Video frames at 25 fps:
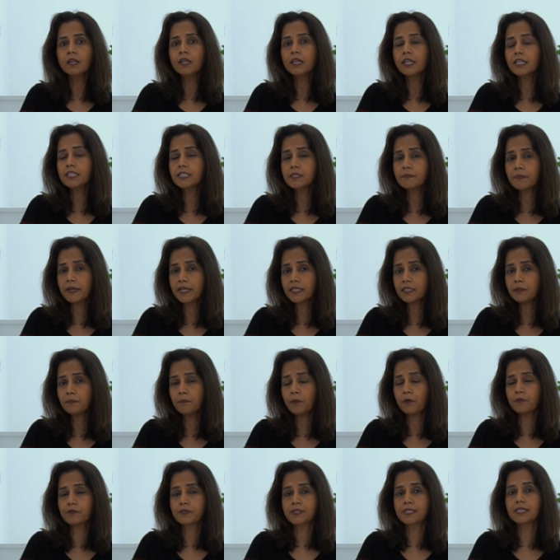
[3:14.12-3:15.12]
is made up
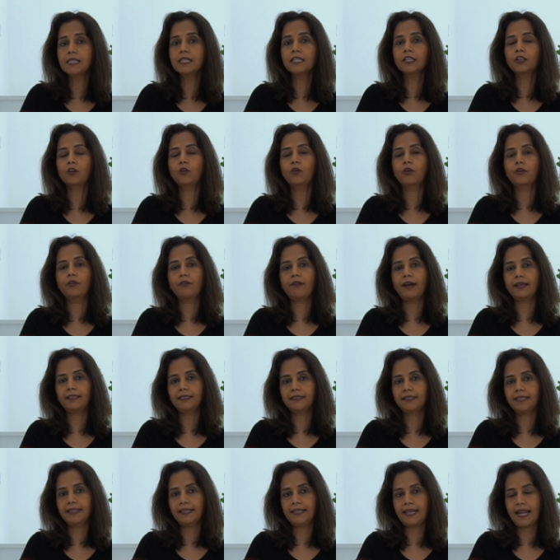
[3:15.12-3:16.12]
of silicone
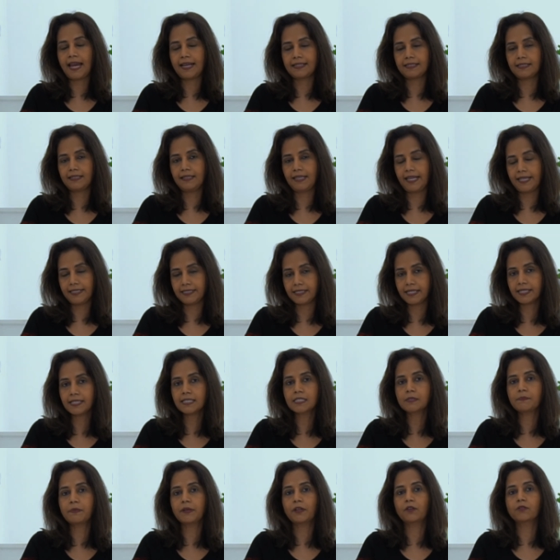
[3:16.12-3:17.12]
rather than
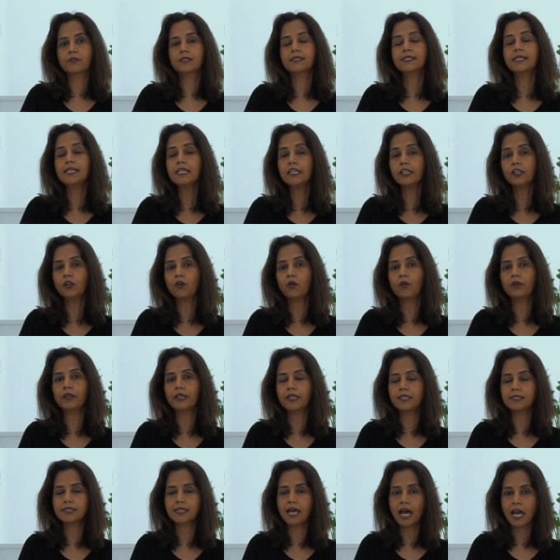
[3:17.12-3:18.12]
latex, because
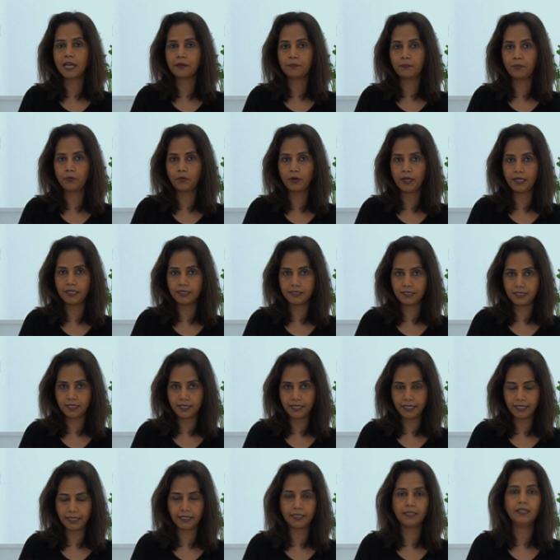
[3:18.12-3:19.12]
silicone is
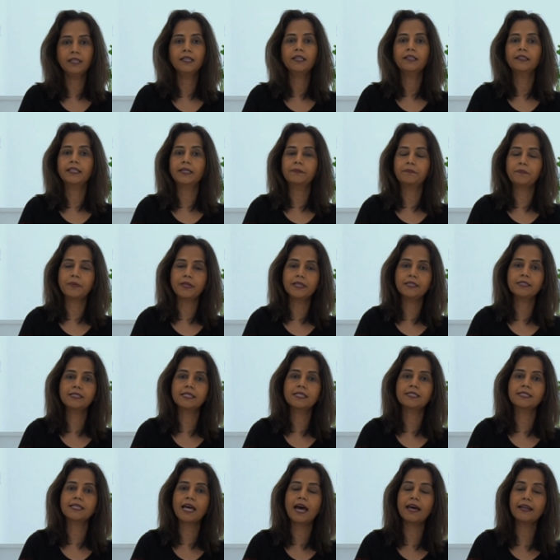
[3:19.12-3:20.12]
hypoallergenic. That means
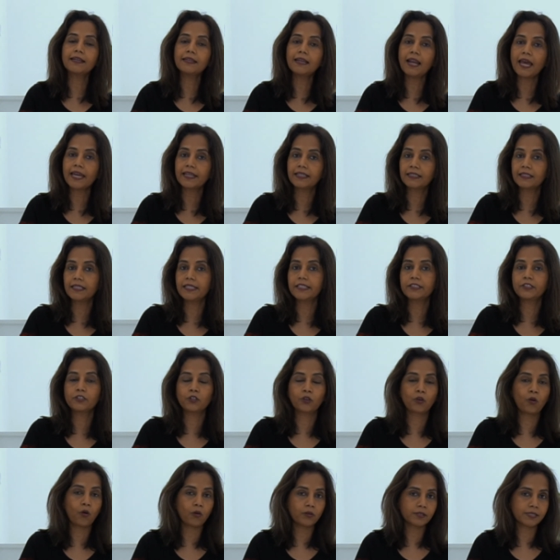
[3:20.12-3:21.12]
it's unlikely to
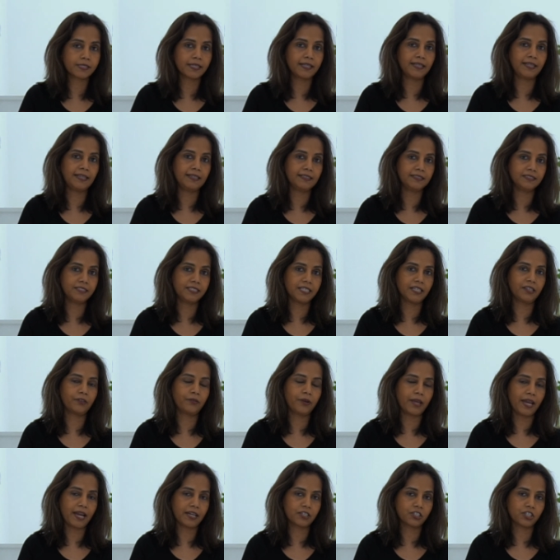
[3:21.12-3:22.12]
cause an allergic
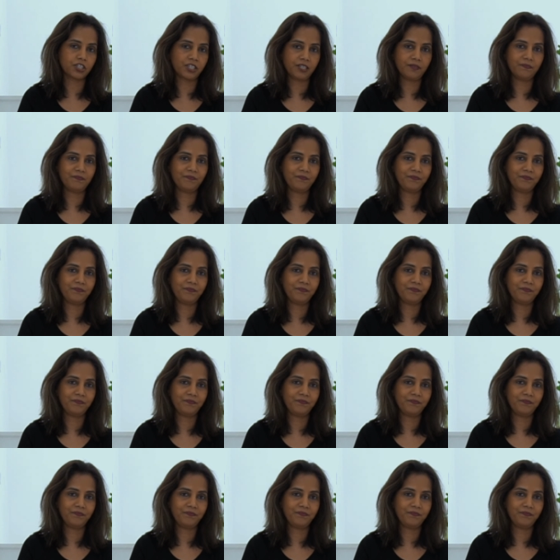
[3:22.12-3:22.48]
reaction.